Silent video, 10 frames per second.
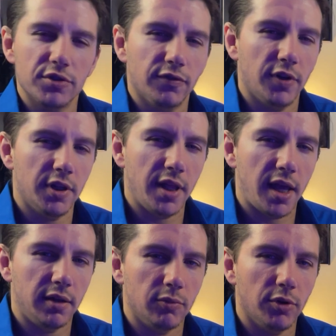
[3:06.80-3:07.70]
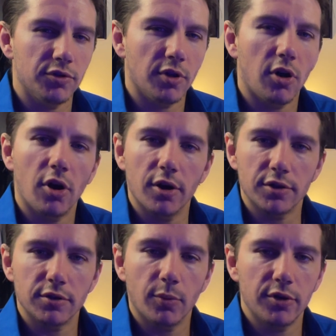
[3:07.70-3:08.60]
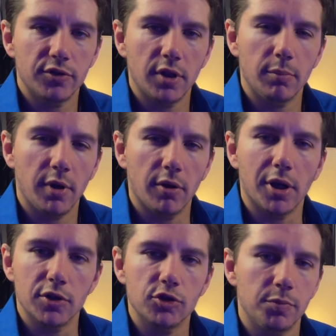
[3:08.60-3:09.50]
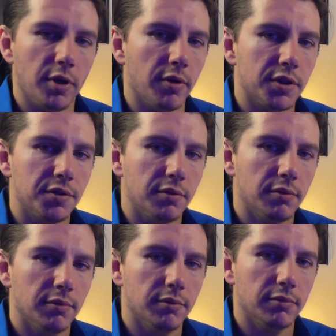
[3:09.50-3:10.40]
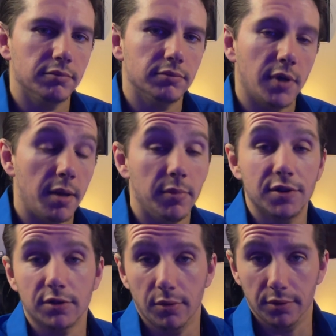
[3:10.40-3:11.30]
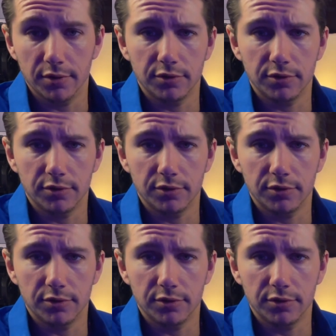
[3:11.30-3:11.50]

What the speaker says: the fun in that? Where's the heart? Where's the American spirit? I miss going to the